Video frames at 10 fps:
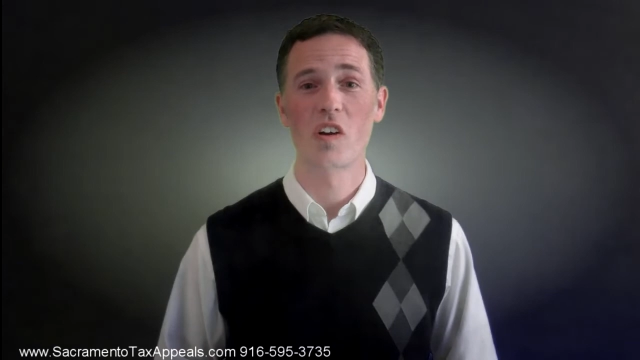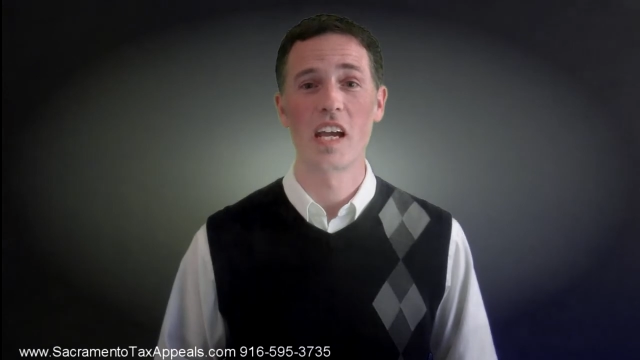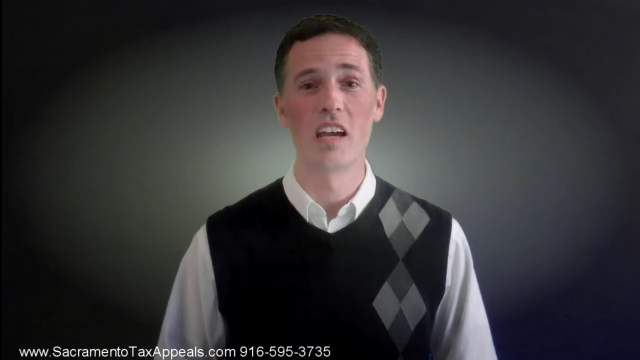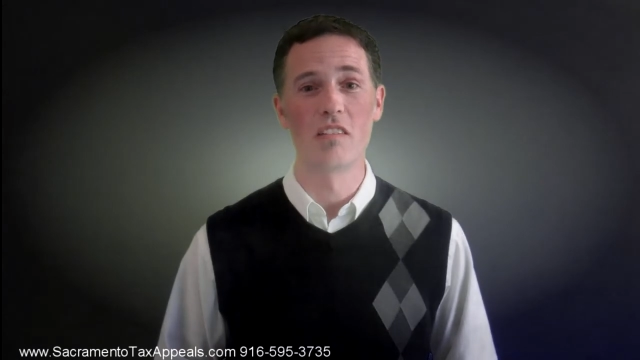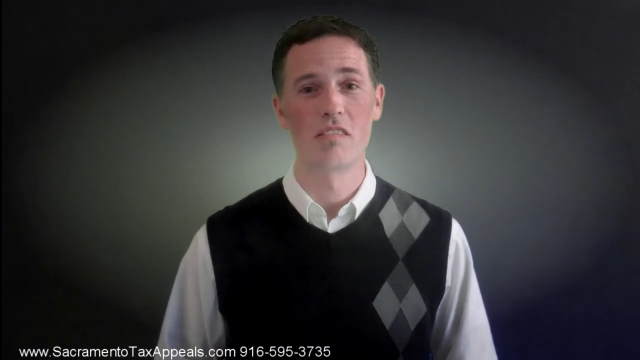
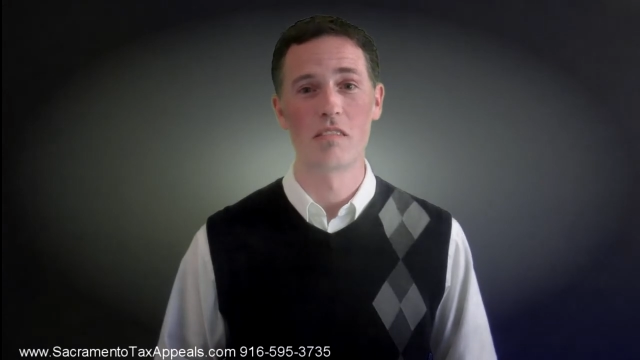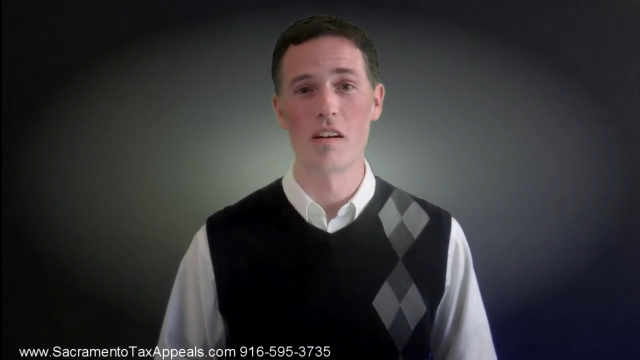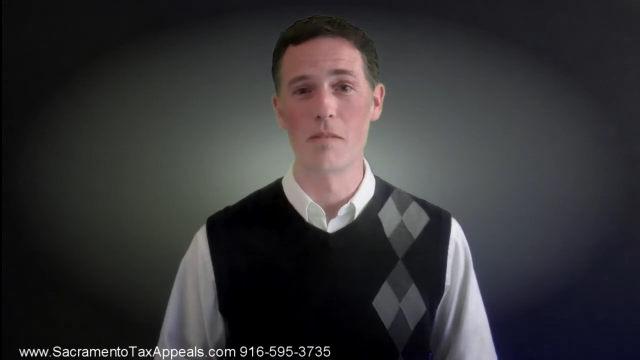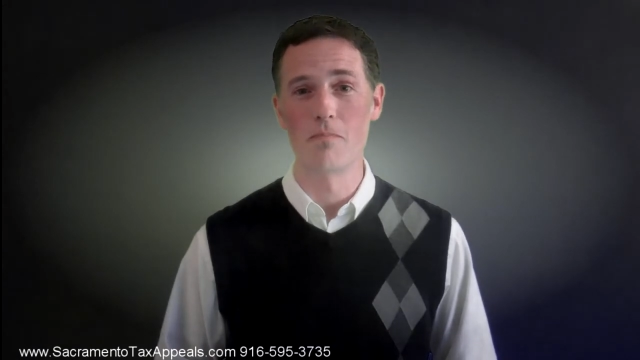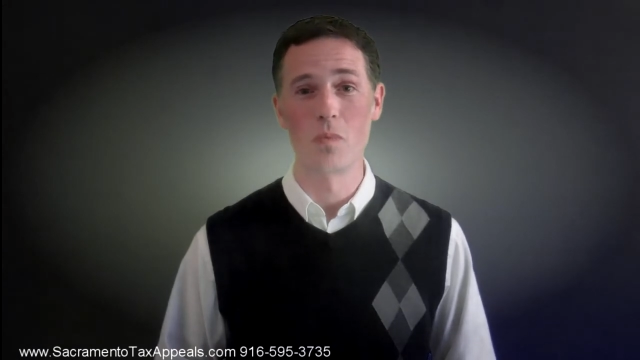case.
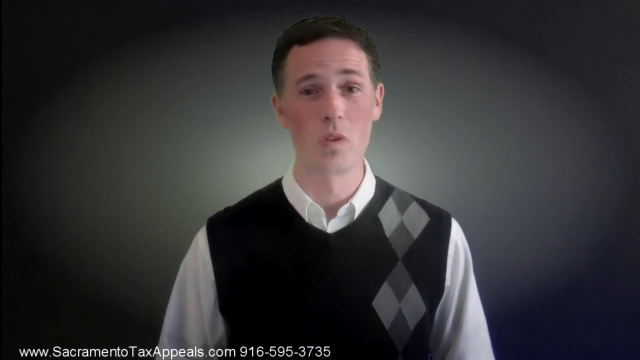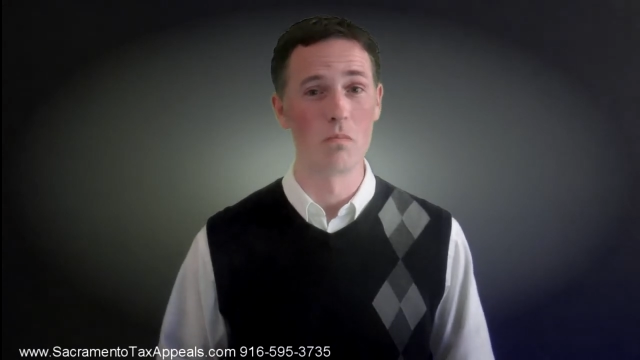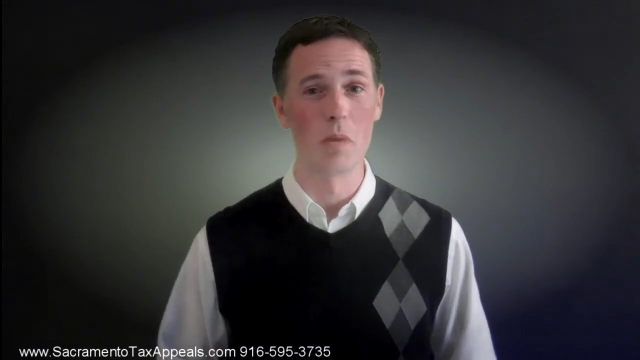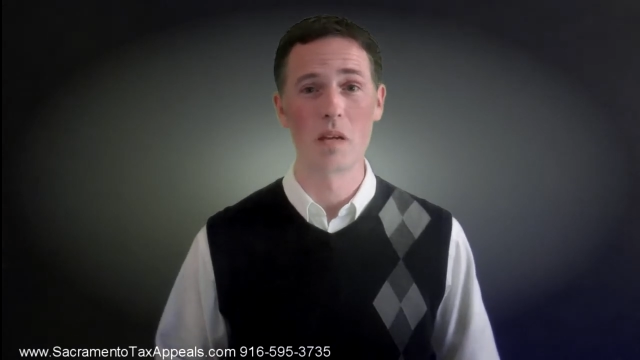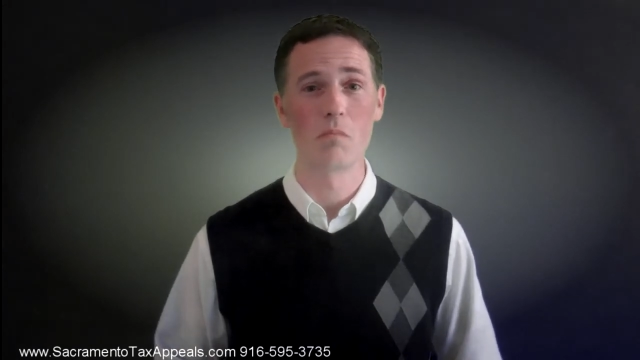Um,
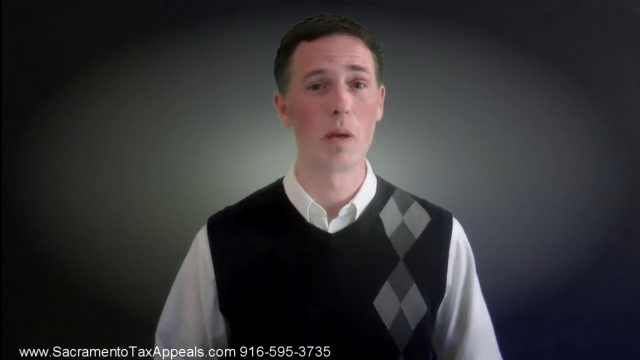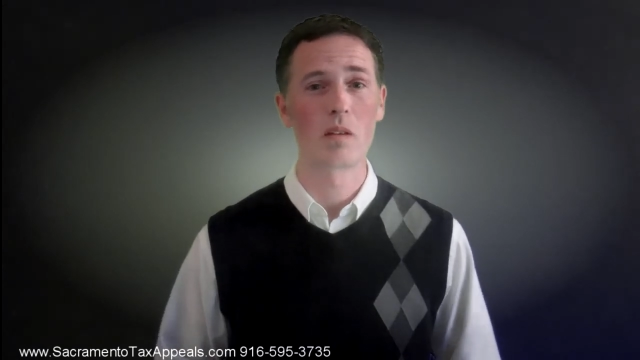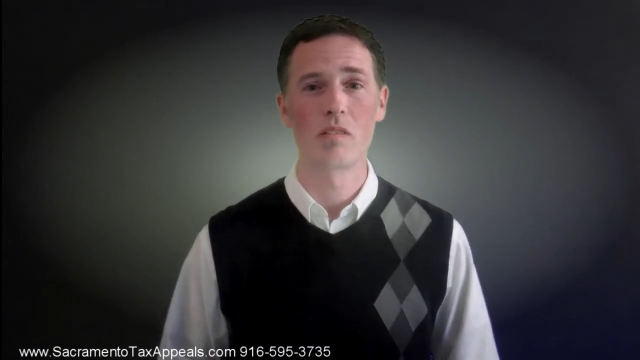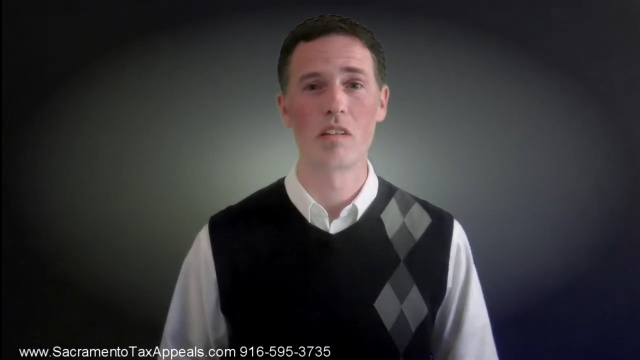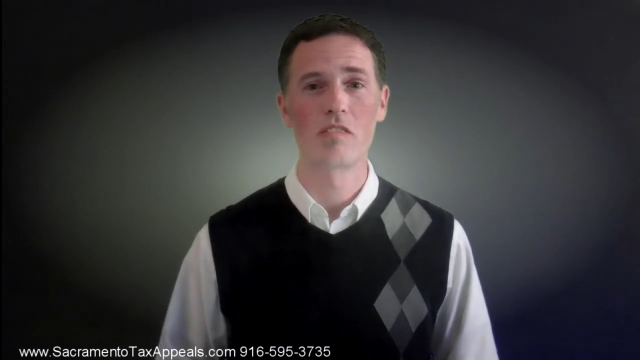make,
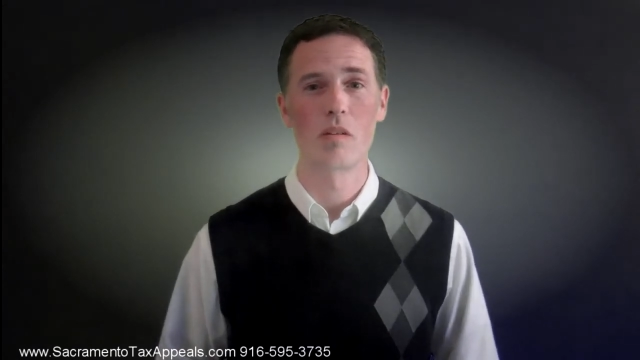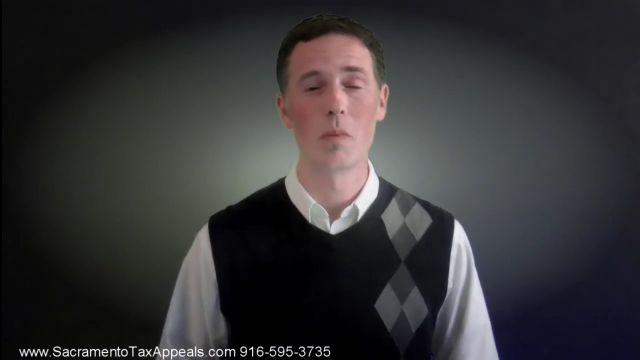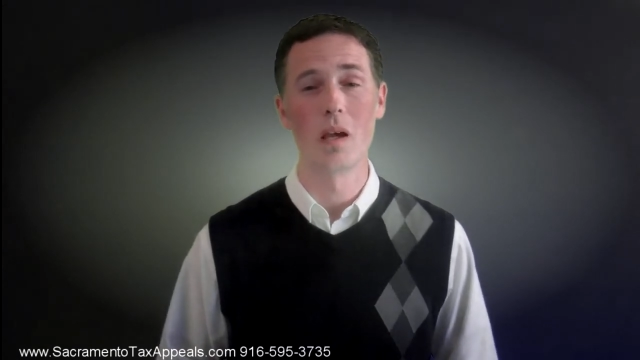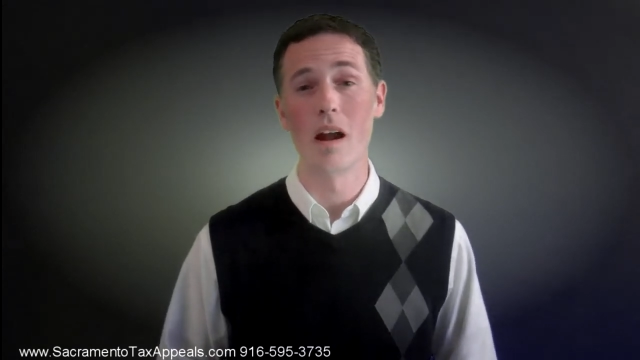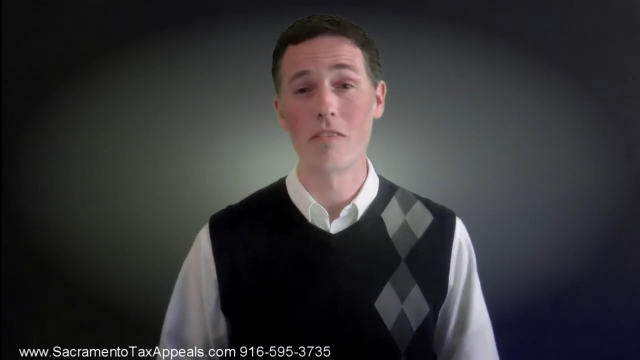makes sense to
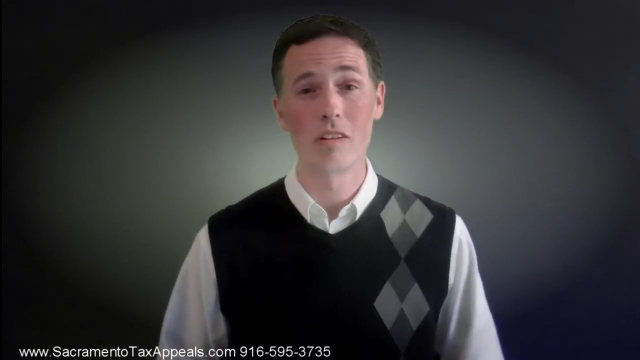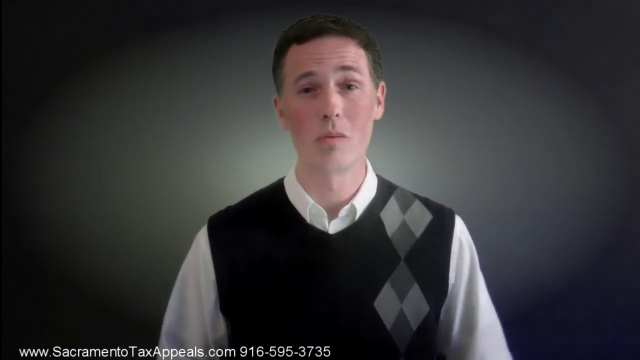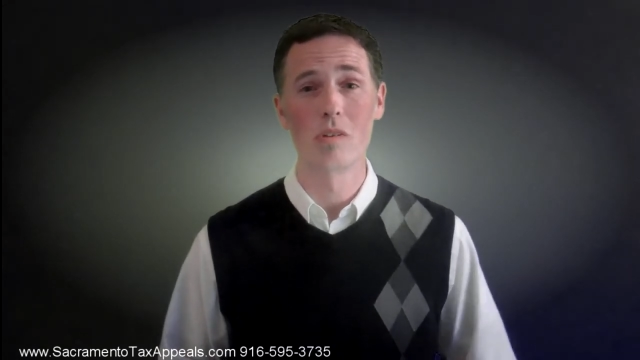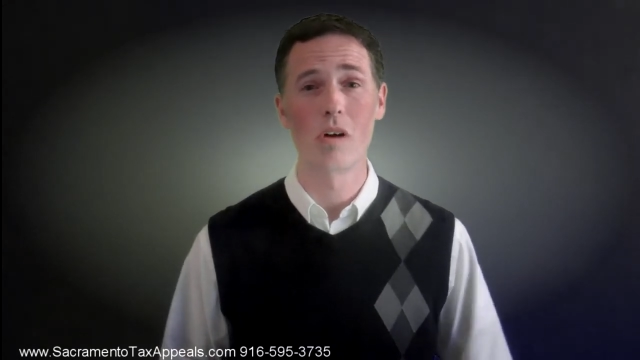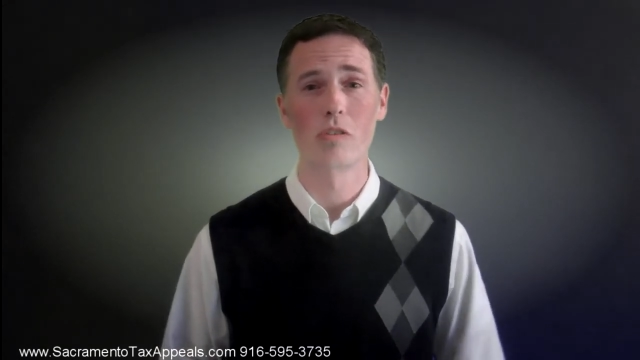me, and I've seen
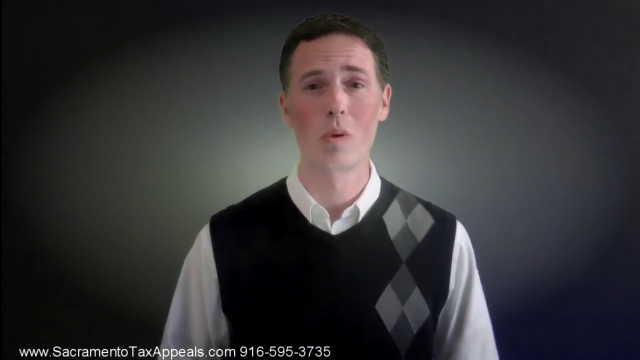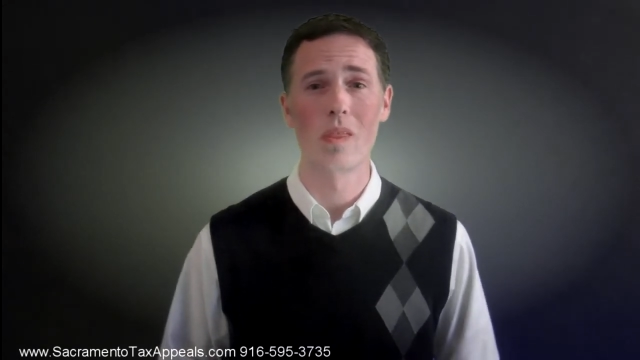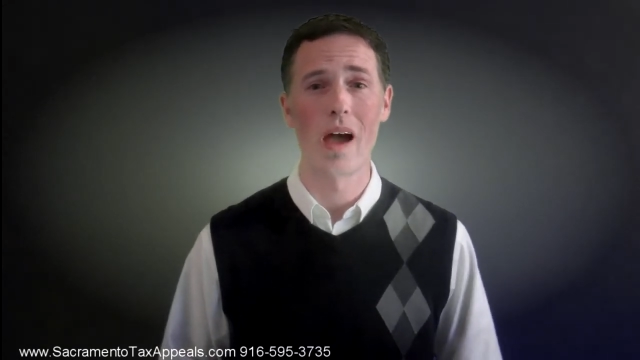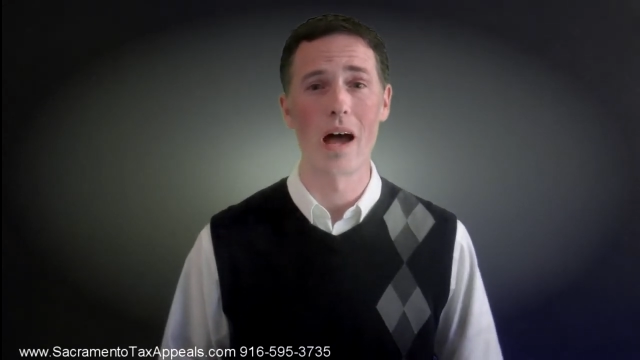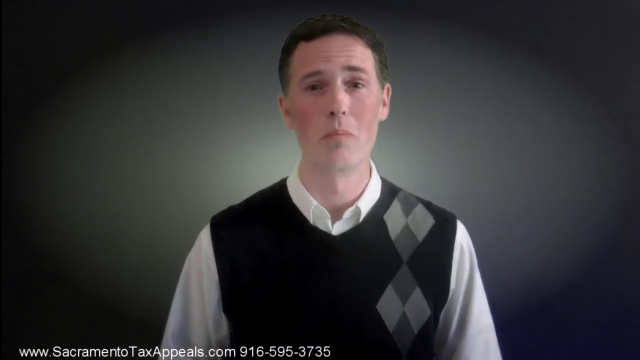results with
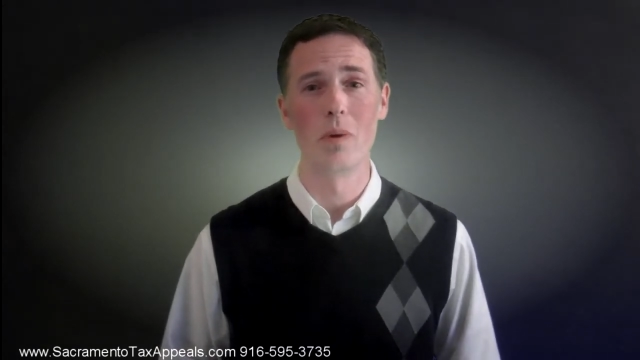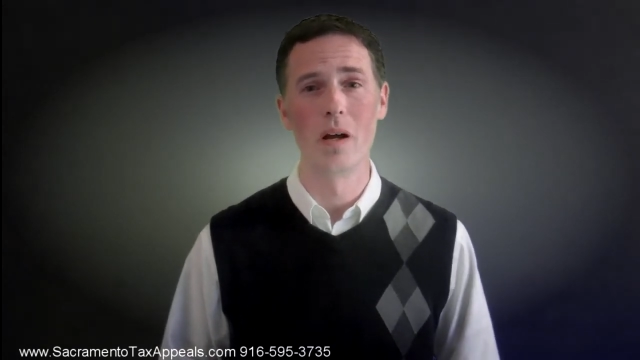that.